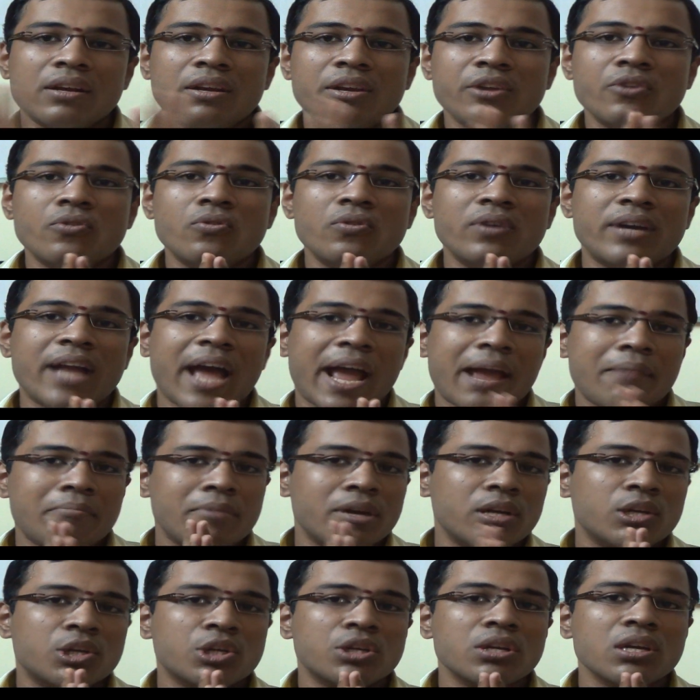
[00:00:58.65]
new
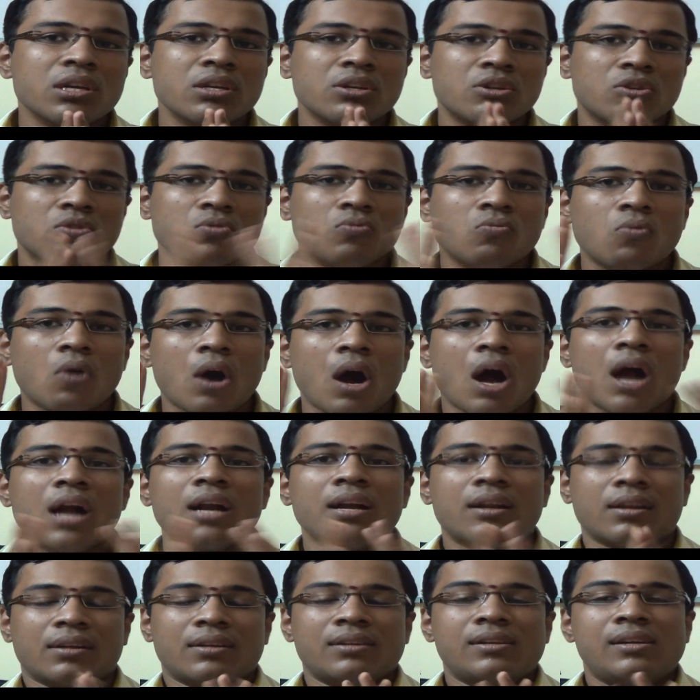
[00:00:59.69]
dimension to
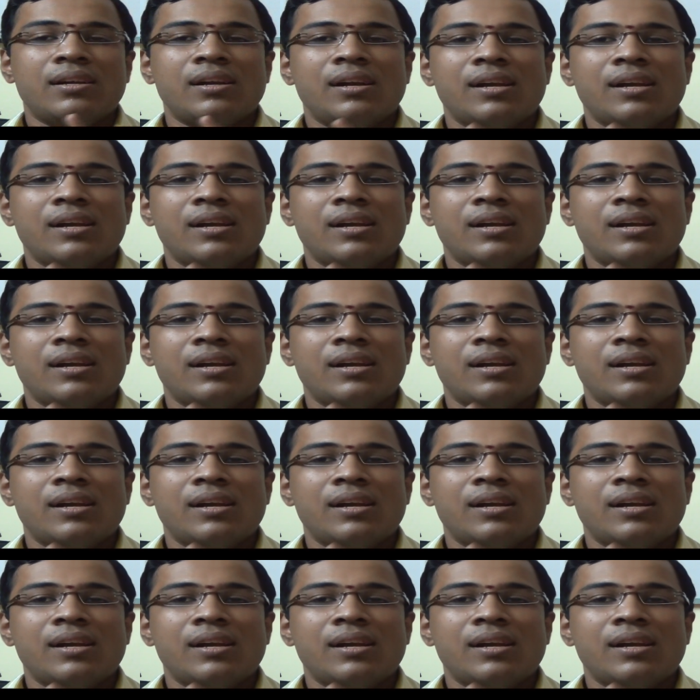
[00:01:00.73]
what